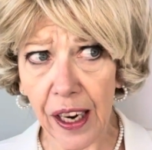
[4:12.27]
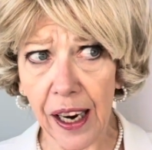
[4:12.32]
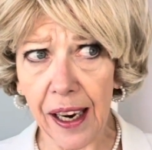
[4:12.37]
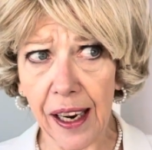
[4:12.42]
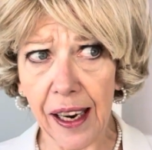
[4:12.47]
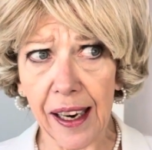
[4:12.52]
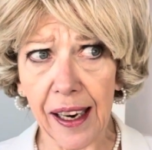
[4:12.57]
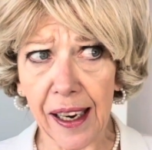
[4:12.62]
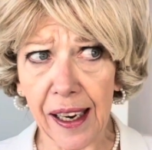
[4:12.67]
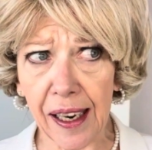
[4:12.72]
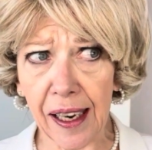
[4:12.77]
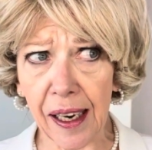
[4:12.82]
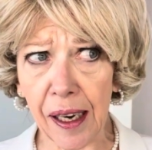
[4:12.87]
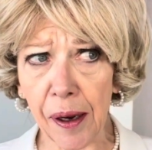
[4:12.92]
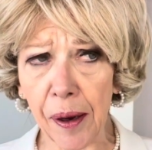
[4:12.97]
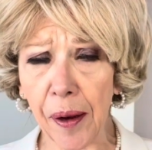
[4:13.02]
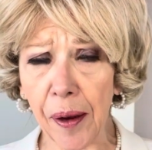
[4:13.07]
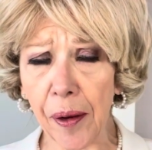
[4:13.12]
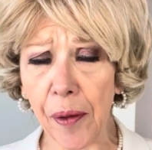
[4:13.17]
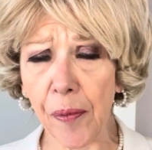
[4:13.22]

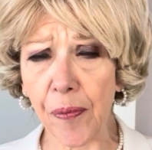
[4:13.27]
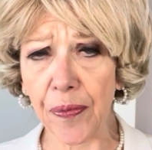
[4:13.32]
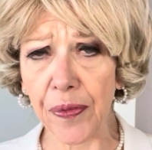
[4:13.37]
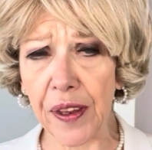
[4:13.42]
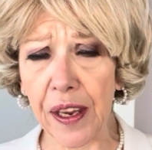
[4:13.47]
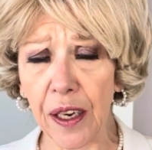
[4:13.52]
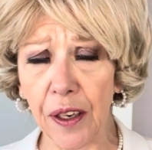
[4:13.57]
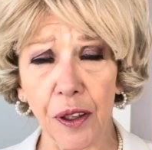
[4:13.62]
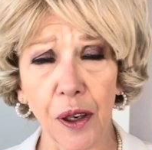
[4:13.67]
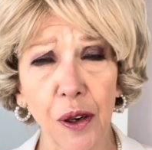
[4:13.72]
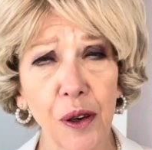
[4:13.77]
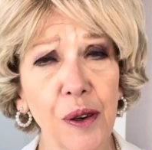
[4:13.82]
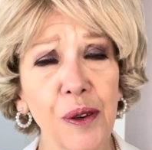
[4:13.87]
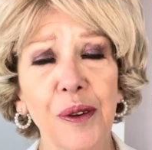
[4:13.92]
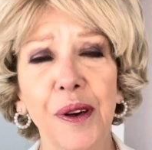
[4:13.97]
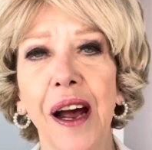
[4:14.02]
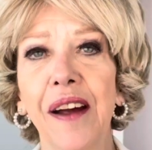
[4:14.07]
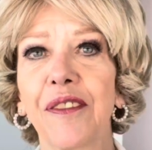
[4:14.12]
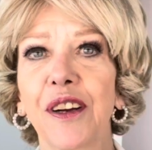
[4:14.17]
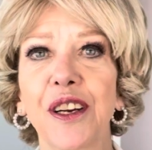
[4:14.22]
uh, oh,
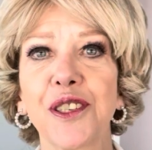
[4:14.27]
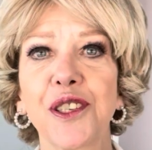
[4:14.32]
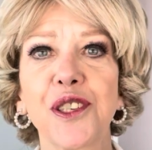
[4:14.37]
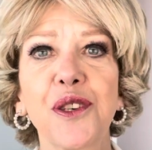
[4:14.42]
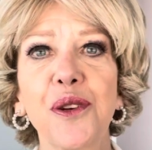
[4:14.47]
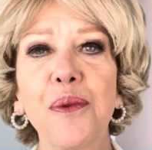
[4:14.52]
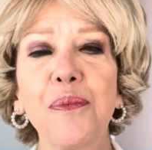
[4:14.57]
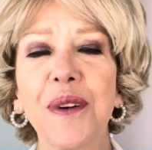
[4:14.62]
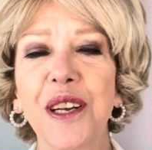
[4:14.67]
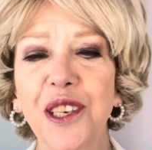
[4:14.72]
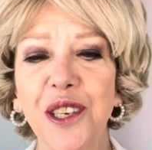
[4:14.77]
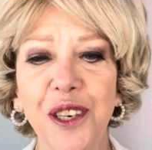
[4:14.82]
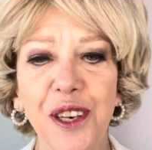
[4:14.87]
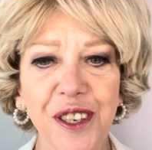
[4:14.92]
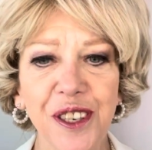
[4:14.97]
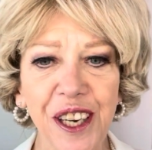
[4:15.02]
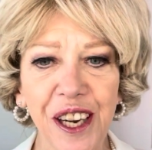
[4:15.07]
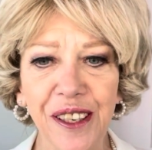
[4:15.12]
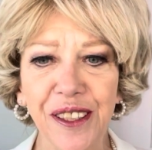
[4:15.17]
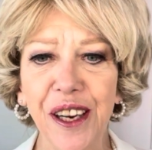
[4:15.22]
I've got so much to
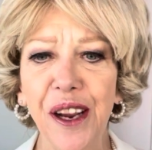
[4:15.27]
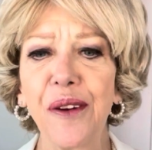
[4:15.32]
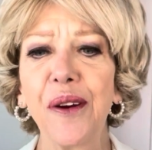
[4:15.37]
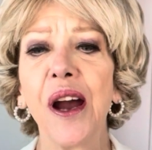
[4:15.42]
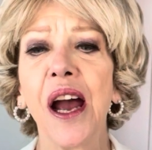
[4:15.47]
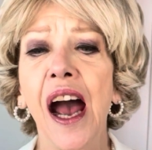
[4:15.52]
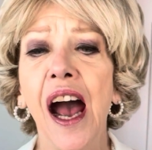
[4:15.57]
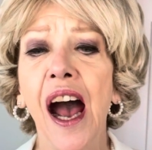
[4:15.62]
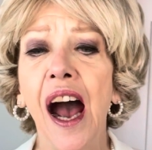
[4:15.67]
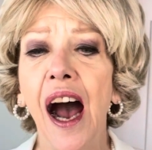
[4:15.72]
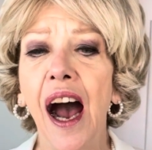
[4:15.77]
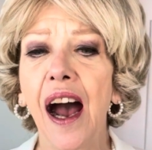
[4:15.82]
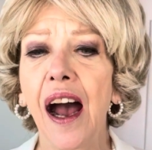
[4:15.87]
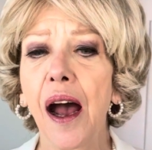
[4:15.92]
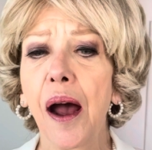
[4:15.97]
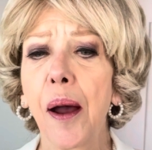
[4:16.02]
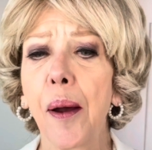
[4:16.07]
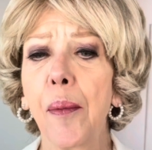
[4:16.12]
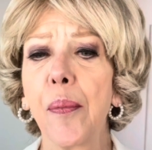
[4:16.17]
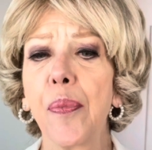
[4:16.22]
tell you.
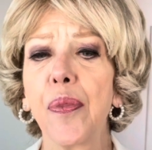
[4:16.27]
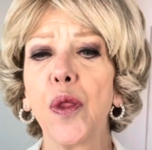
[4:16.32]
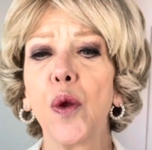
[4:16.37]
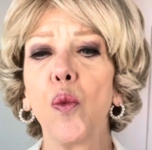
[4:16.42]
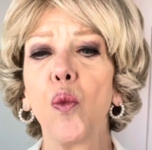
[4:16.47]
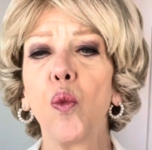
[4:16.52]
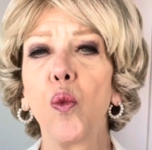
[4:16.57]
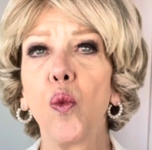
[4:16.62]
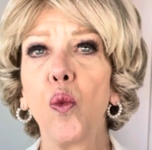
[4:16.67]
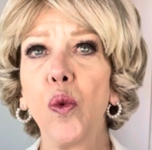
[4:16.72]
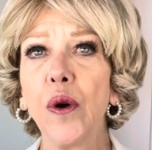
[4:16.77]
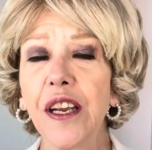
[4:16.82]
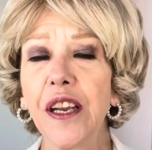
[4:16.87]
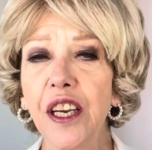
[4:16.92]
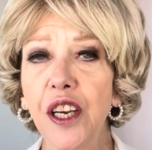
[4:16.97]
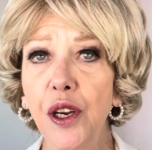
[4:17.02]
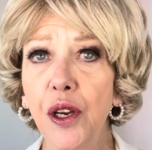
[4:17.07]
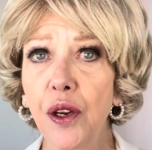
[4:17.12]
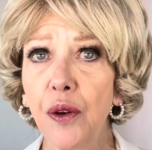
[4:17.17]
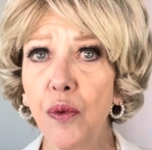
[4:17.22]
Uh, what
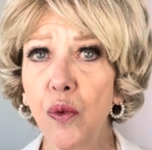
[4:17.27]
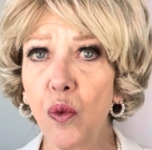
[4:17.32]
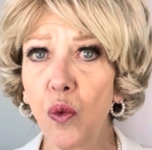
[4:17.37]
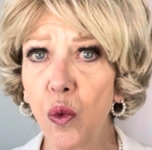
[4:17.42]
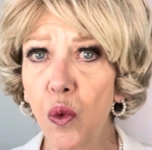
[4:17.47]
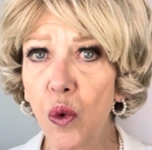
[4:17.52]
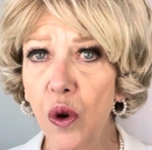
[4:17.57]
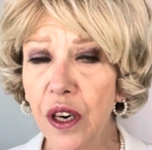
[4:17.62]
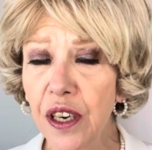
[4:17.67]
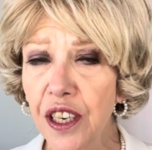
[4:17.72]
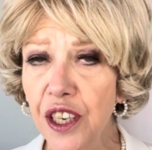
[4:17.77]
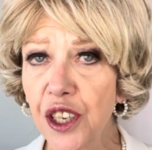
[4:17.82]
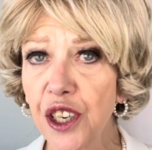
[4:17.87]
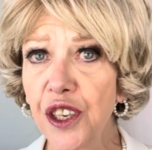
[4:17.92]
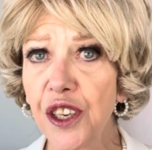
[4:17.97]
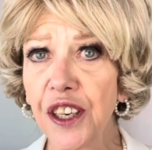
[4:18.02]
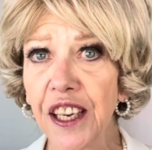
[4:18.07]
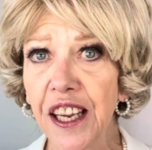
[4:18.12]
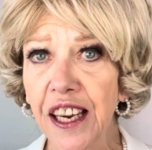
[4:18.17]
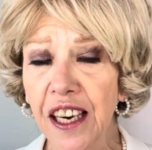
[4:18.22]
you want to
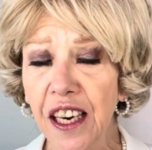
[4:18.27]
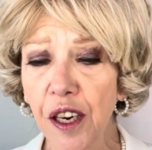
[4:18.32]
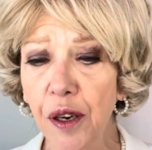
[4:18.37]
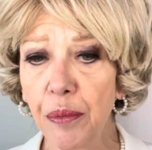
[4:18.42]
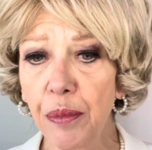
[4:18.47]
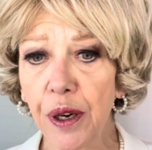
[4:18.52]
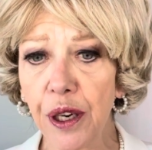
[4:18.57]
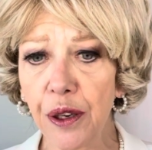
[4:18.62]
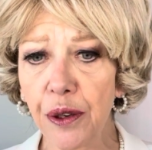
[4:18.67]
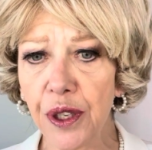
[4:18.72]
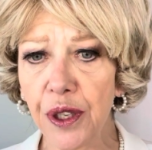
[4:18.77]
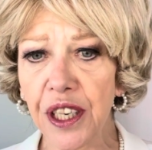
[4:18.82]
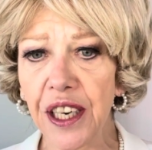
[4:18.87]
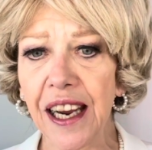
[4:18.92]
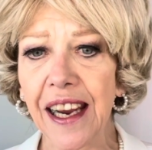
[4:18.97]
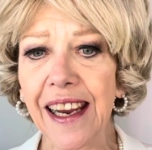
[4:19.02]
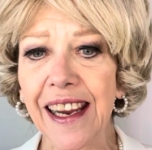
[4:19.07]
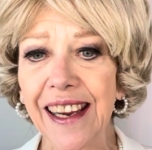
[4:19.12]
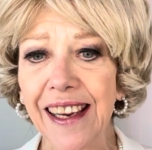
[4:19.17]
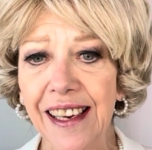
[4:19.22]
think about
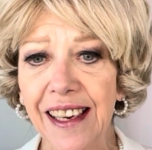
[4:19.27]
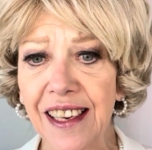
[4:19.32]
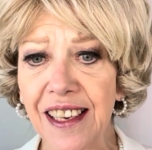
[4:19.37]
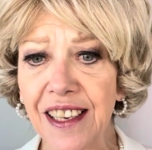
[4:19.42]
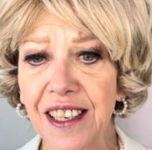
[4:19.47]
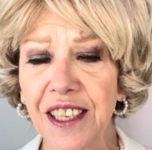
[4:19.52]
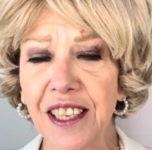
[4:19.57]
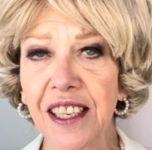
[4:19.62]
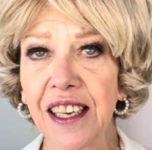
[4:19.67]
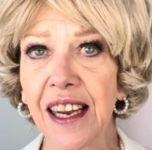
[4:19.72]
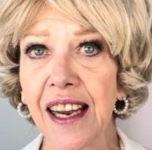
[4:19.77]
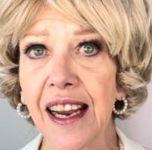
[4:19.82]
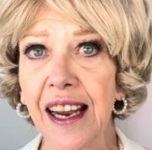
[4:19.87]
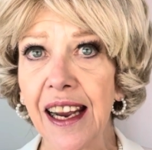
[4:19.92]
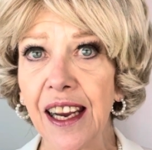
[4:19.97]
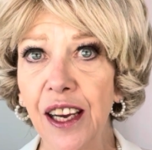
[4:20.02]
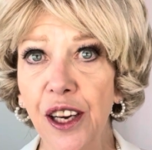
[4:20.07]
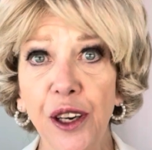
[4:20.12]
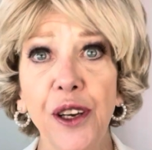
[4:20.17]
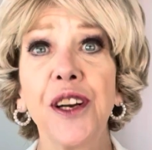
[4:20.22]
is
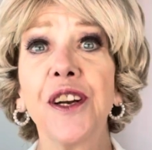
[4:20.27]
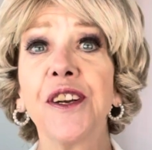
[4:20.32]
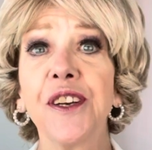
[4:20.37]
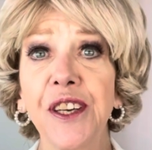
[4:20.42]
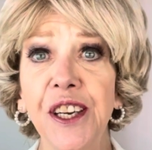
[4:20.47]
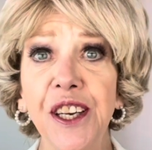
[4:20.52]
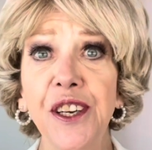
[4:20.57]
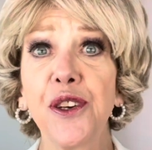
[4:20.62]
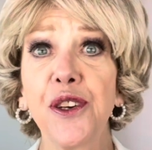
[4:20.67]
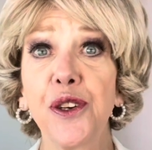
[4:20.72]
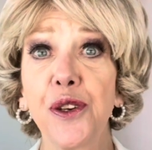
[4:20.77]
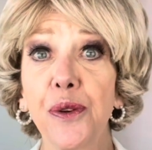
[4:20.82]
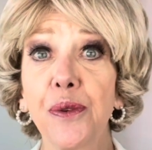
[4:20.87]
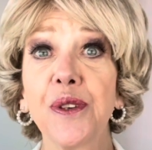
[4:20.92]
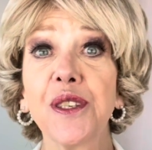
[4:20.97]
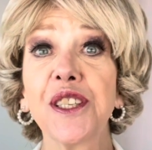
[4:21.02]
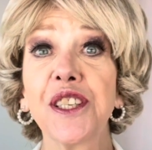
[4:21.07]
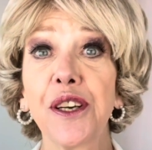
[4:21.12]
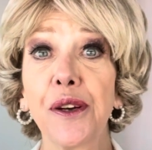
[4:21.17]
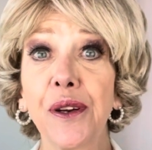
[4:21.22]
you're going to need to do a
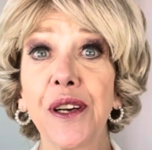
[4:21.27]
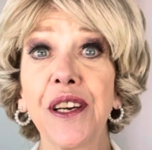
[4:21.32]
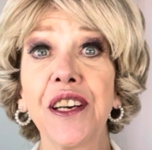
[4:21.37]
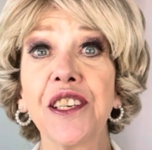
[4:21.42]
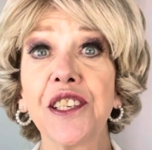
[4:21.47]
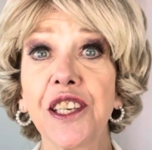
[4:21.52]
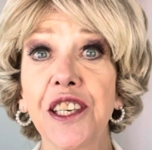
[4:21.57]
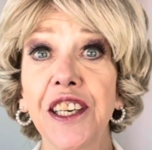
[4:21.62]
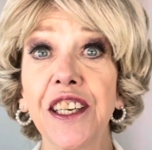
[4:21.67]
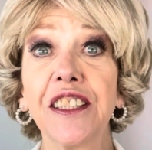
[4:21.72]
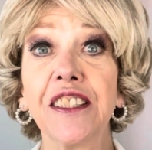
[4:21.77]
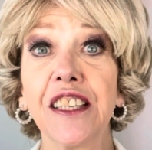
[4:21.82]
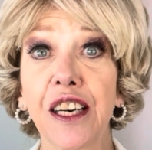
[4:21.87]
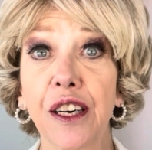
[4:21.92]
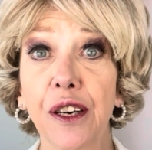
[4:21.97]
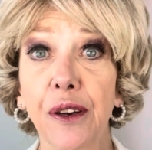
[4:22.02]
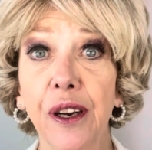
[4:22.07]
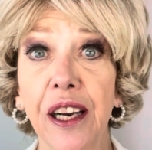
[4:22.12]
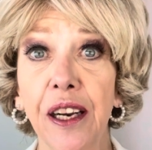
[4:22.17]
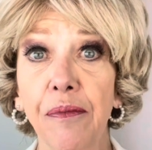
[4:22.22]
serious
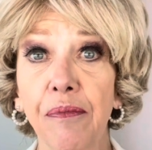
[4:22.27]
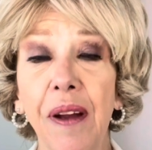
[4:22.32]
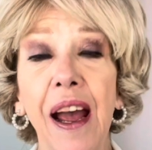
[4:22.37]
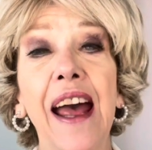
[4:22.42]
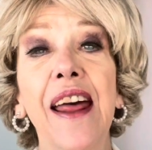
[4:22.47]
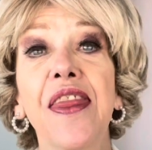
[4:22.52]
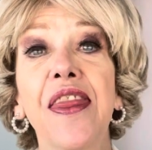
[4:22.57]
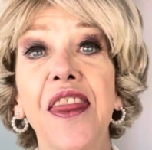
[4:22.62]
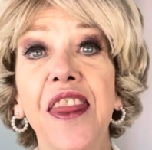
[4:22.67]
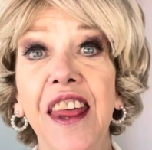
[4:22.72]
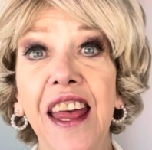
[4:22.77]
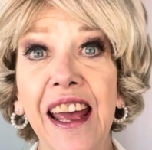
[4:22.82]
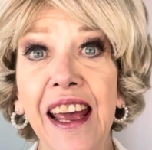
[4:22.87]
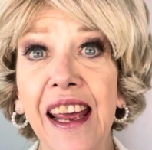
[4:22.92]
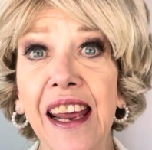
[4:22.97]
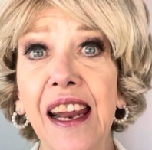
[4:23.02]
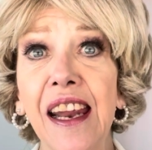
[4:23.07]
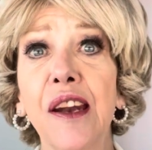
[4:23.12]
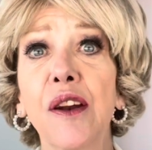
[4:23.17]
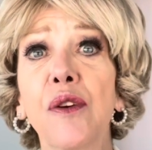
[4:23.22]
decluttering and
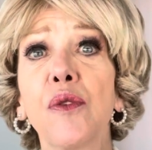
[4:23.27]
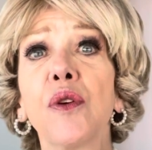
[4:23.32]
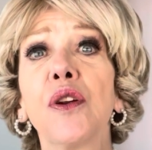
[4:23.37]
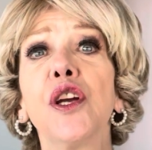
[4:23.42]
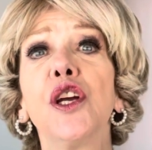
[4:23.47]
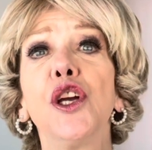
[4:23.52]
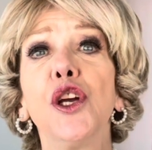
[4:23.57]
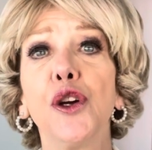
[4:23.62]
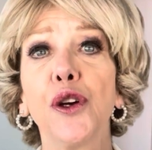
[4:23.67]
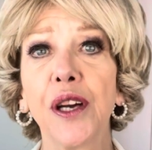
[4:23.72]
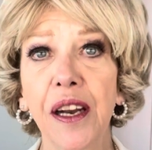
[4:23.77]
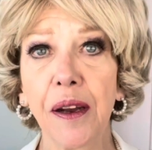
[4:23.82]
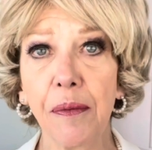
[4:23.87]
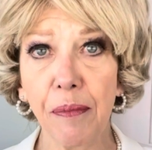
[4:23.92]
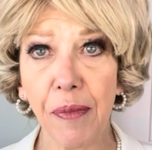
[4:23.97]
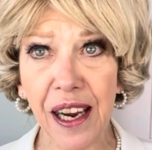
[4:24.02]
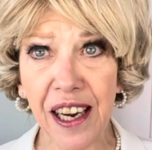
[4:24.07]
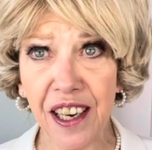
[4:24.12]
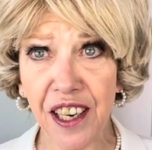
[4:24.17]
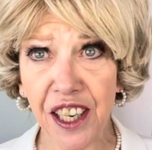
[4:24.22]
then you can
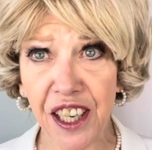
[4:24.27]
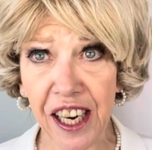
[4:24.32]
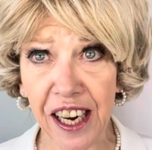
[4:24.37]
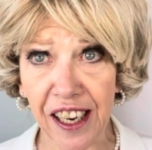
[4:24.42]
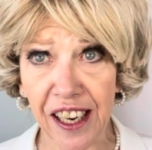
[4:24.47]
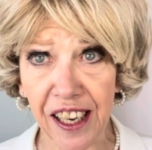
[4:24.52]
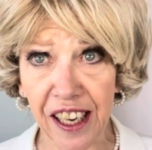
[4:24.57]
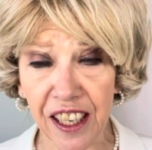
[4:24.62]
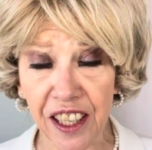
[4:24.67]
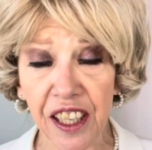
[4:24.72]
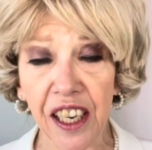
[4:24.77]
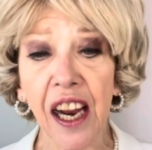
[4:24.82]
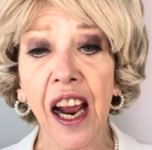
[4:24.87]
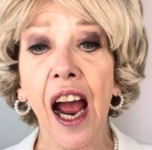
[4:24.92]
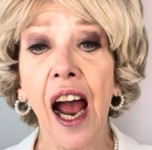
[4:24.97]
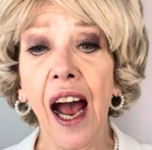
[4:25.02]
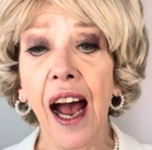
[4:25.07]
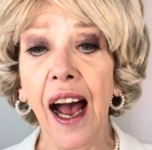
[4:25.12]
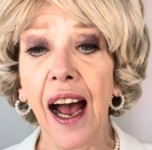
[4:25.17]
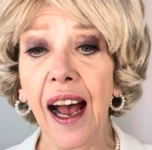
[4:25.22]
maintain it.
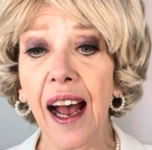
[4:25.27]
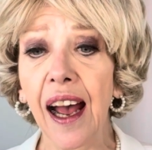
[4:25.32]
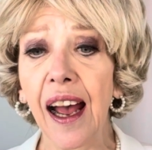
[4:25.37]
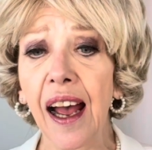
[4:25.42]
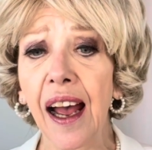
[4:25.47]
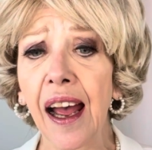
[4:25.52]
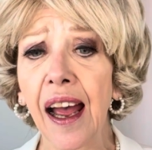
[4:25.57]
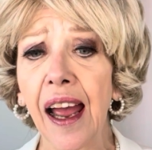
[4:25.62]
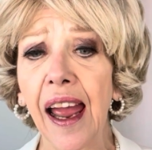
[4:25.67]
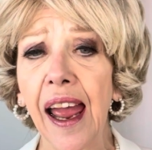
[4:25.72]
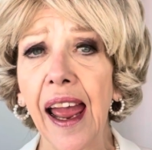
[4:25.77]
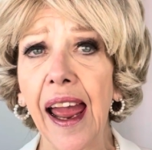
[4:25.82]
Uh,